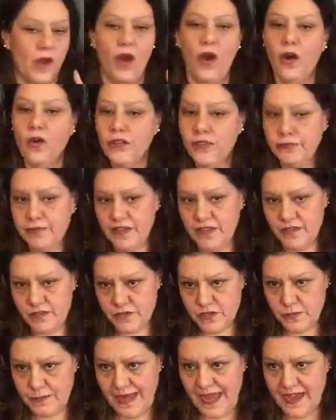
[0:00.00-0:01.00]
all three of
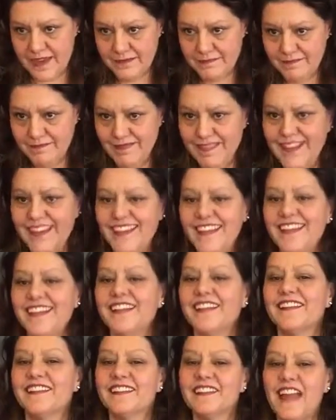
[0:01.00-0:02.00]
those are bad,
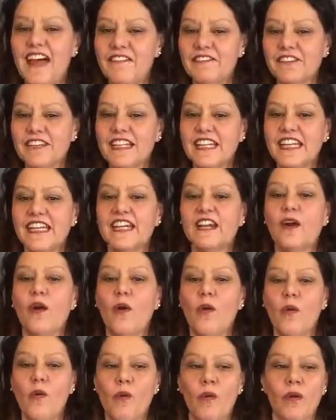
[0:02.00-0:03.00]

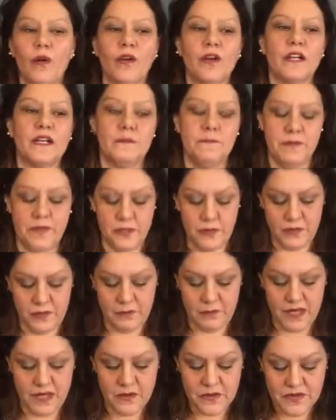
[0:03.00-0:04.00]
leveling, or computer
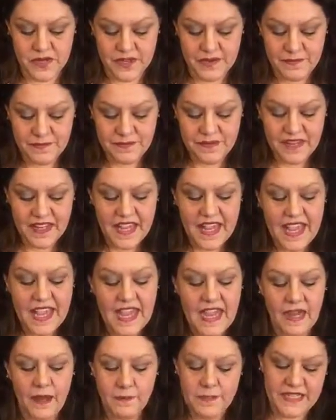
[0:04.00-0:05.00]
mode.
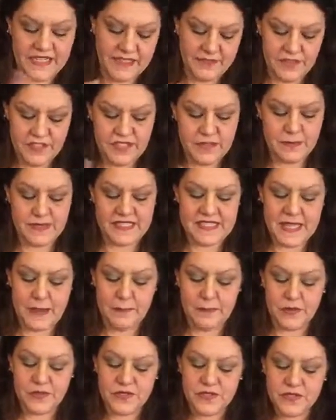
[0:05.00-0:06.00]
I'm going to give you some
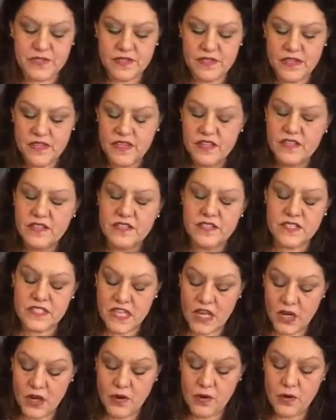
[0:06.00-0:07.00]
examples.
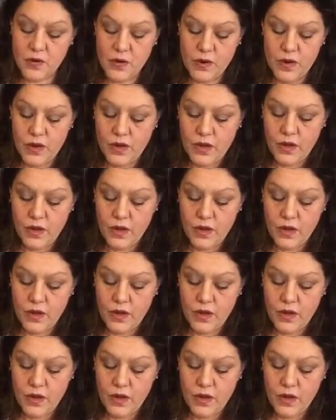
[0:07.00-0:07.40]
So